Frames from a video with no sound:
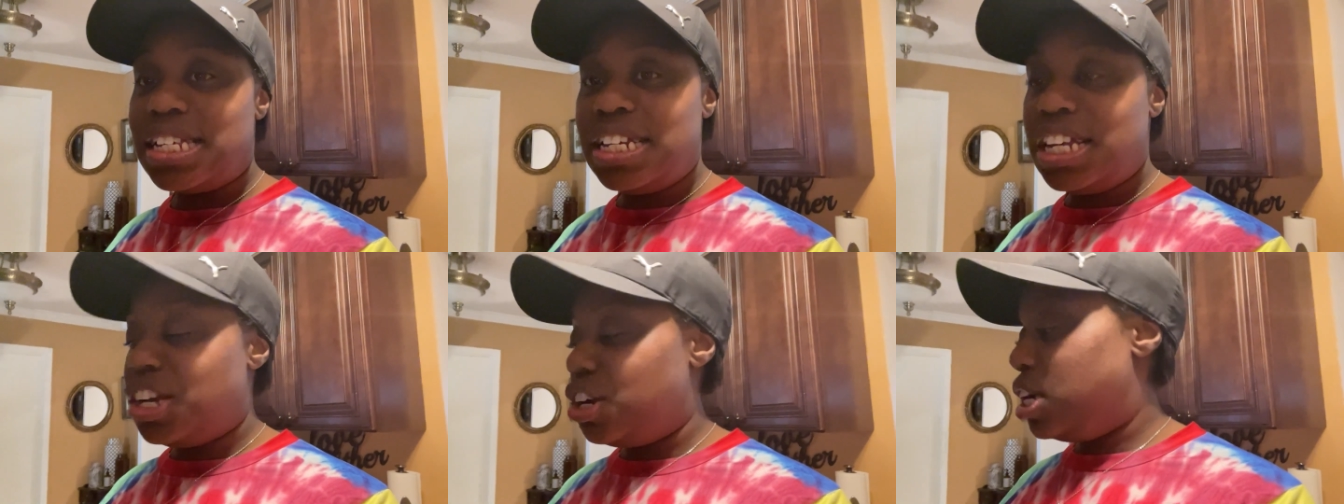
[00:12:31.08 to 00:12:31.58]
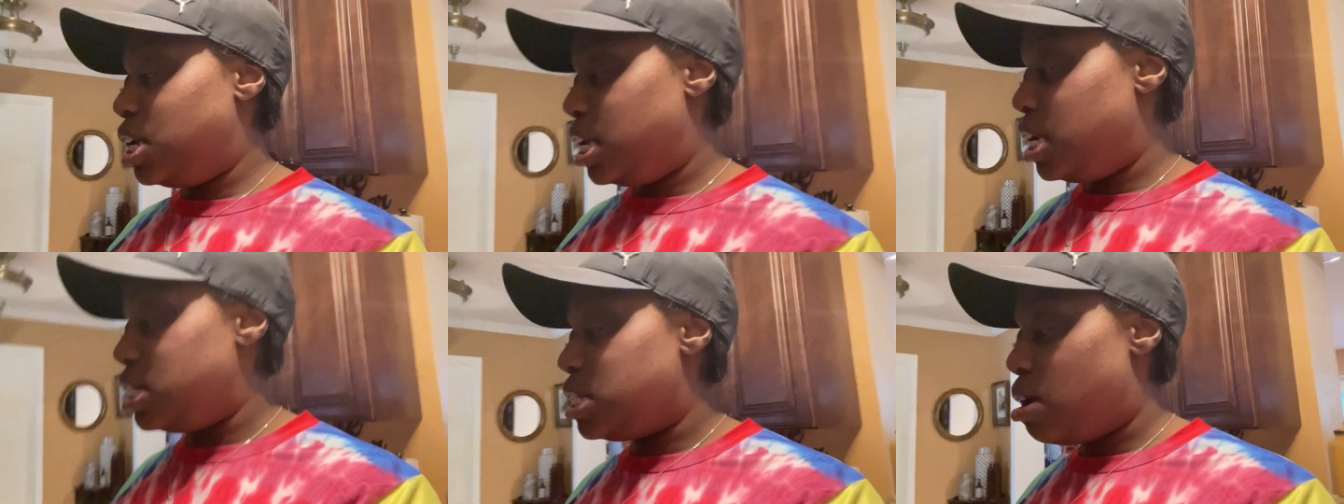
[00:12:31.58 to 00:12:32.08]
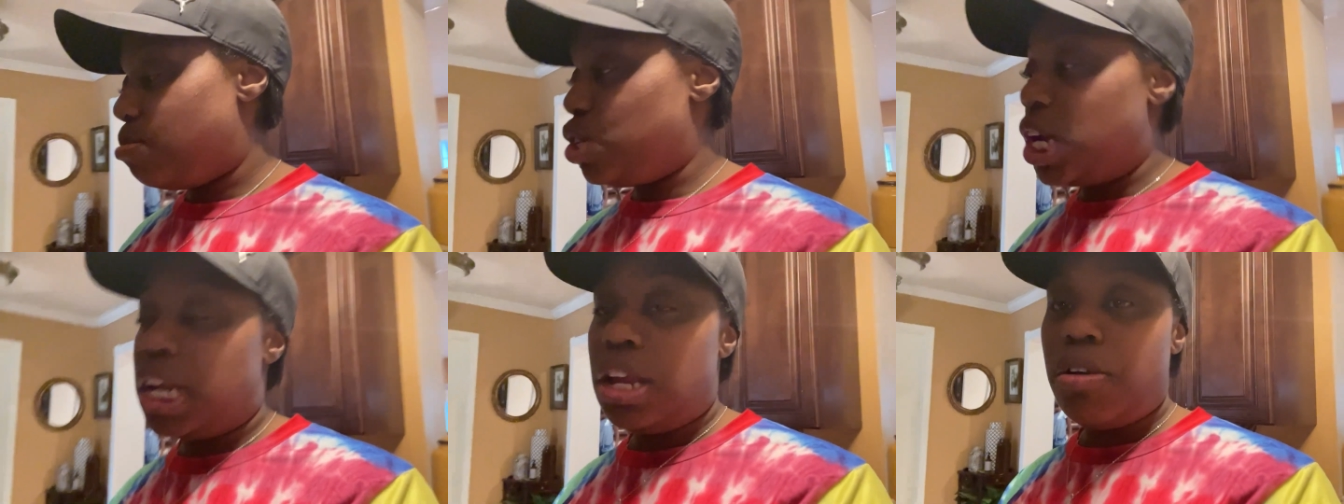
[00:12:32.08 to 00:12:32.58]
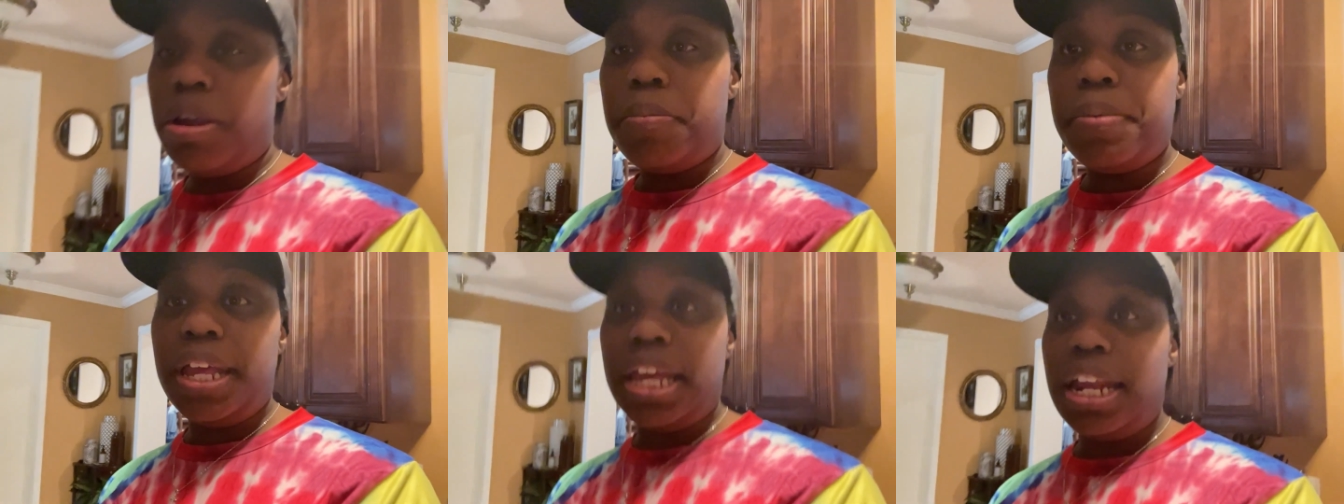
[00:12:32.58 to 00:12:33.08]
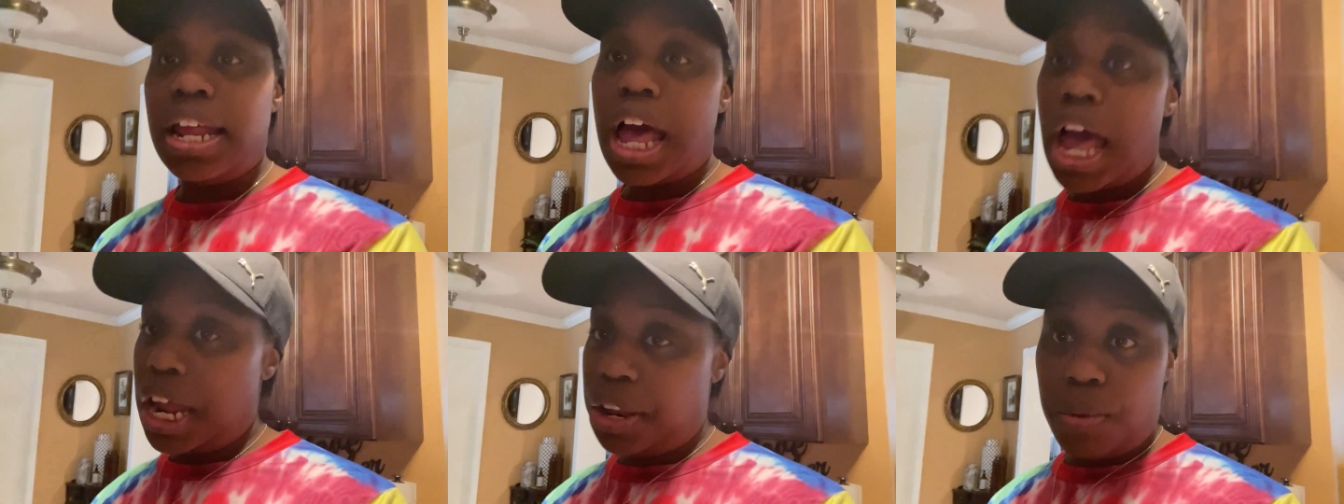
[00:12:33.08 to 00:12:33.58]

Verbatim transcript: in here cooking, so I'm trying to hurry up and get out of